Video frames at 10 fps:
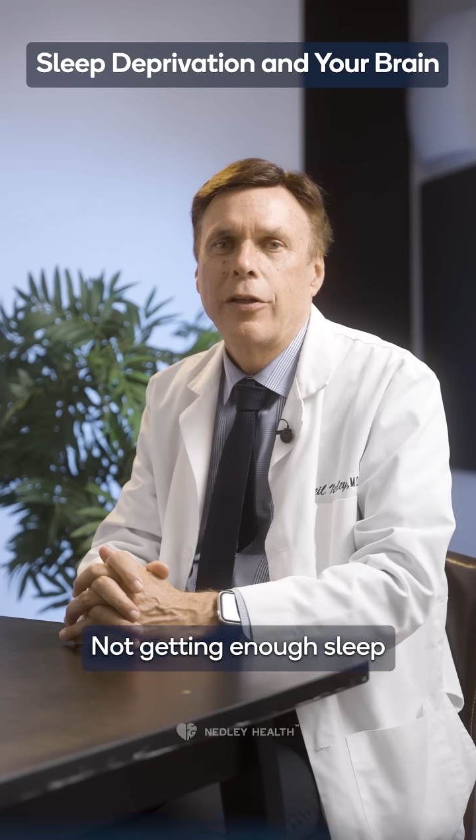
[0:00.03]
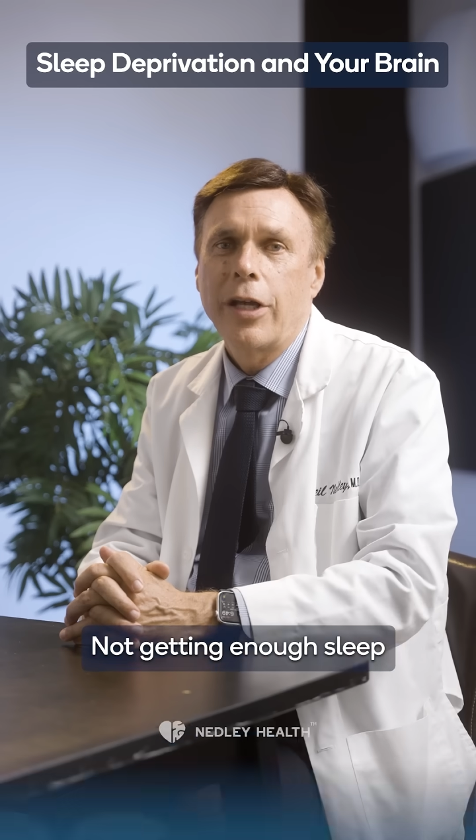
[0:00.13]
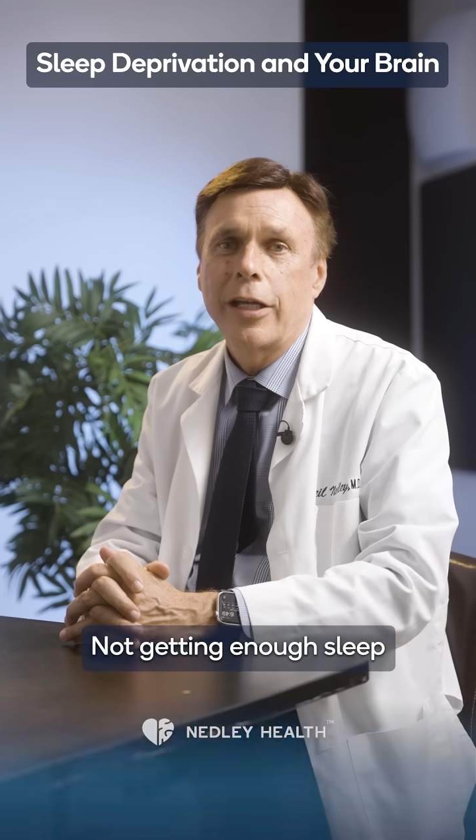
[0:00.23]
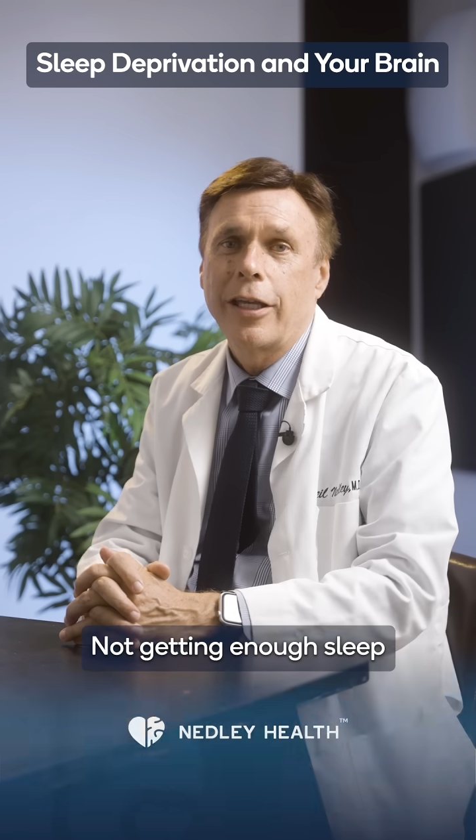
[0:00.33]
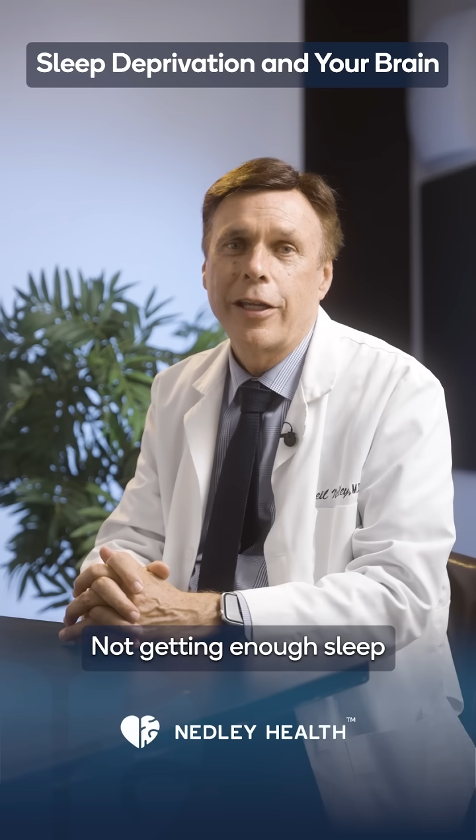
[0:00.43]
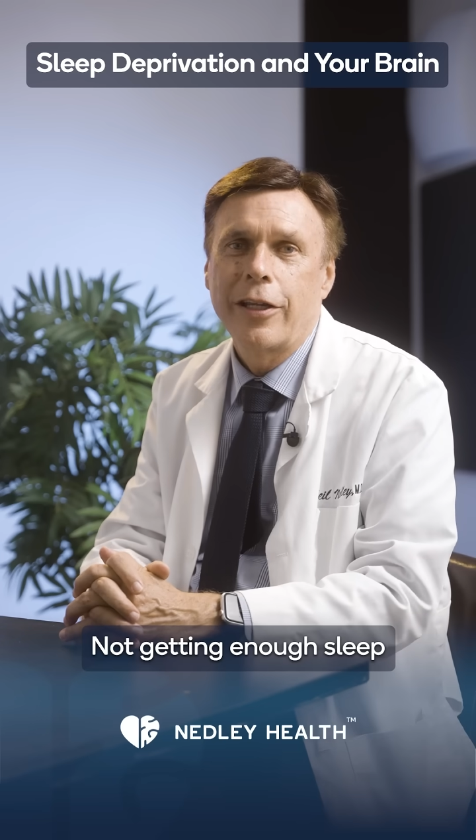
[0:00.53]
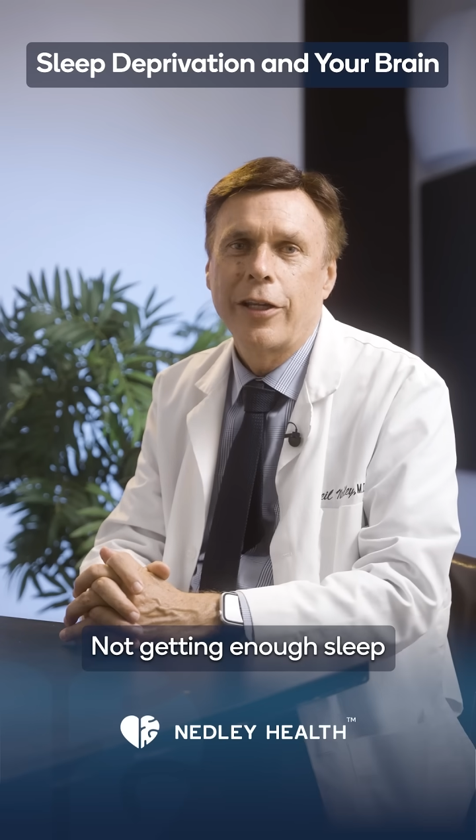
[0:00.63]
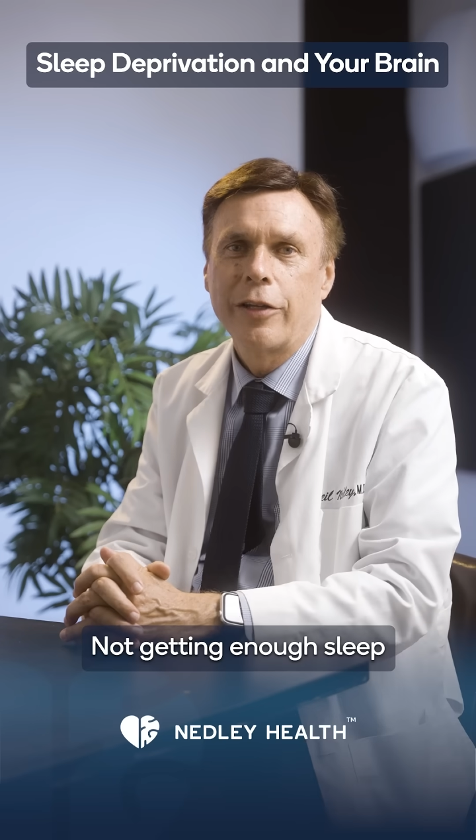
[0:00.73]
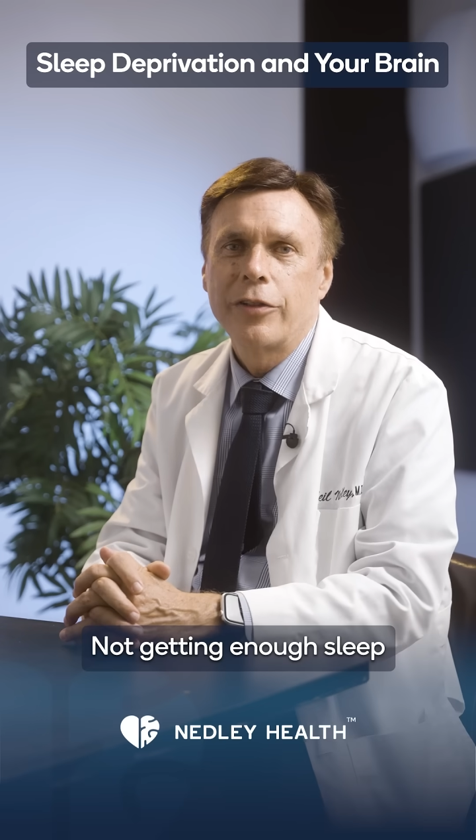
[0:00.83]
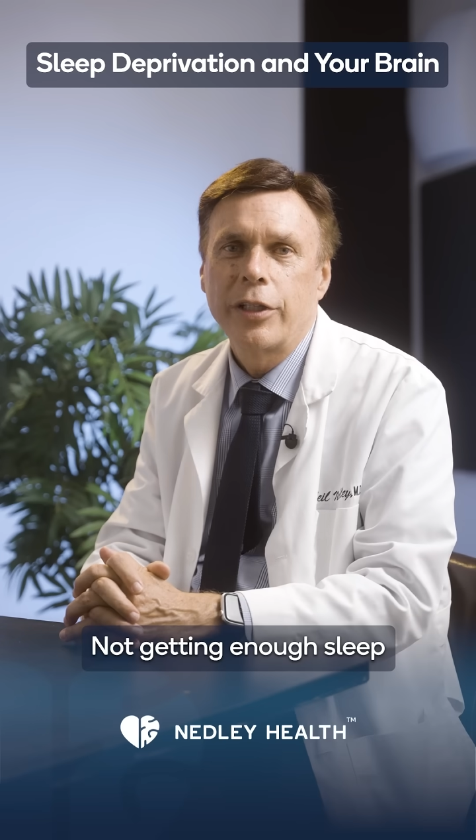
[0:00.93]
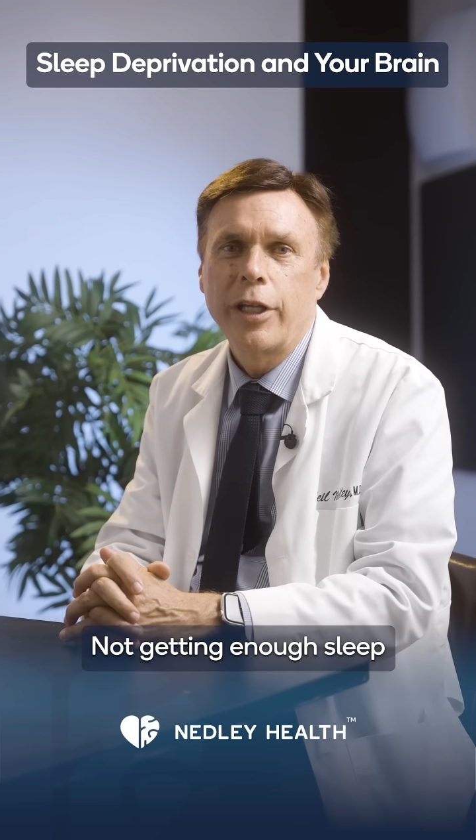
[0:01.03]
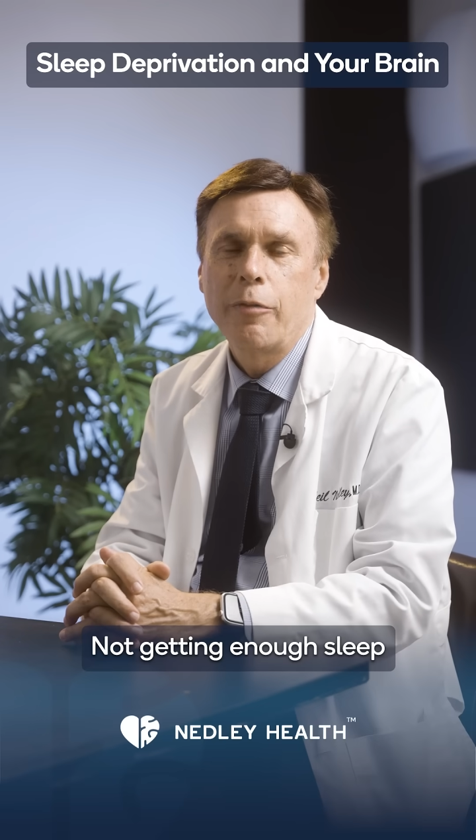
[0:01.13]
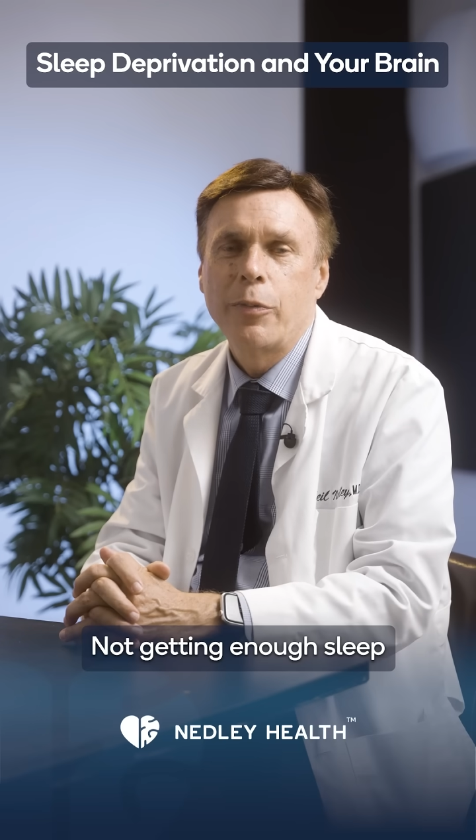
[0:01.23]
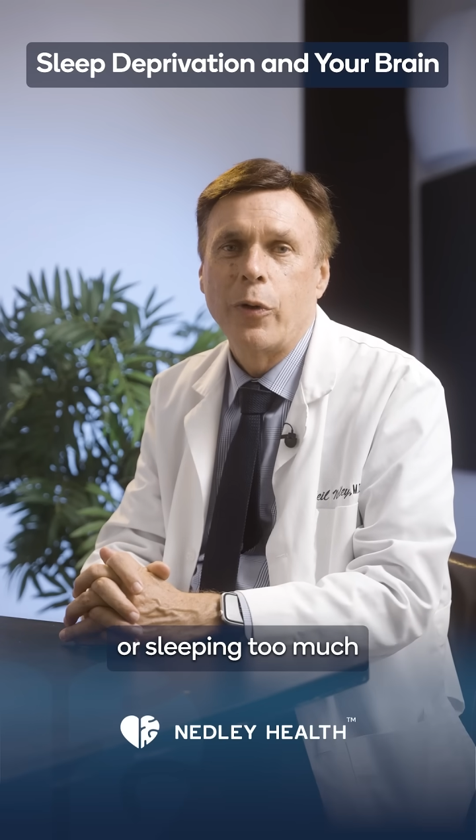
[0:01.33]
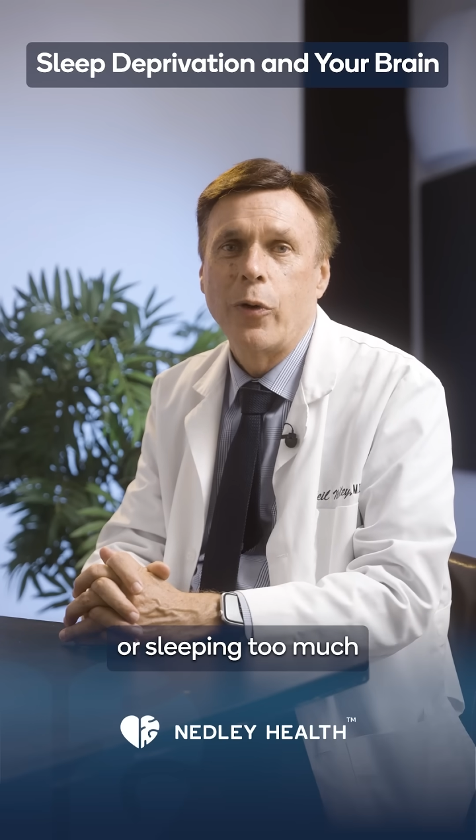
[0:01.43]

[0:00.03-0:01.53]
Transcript: Not getting enough sleep